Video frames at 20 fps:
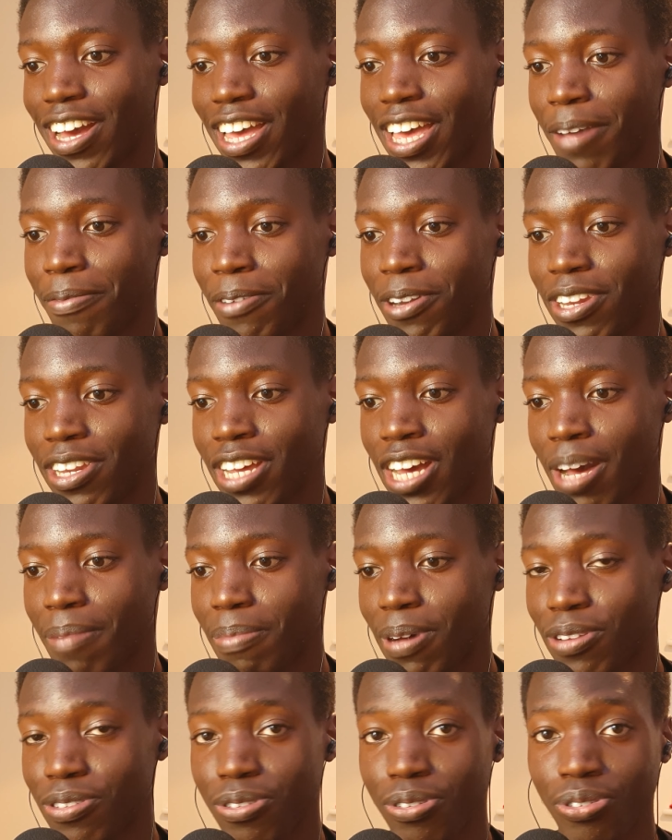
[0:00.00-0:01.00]
Came on the app,
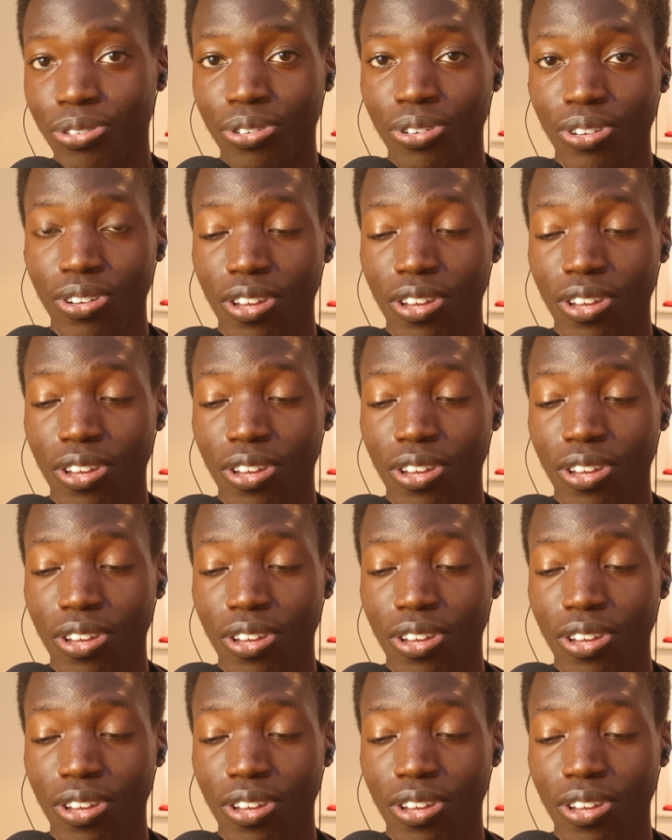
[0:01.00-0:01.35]
I saw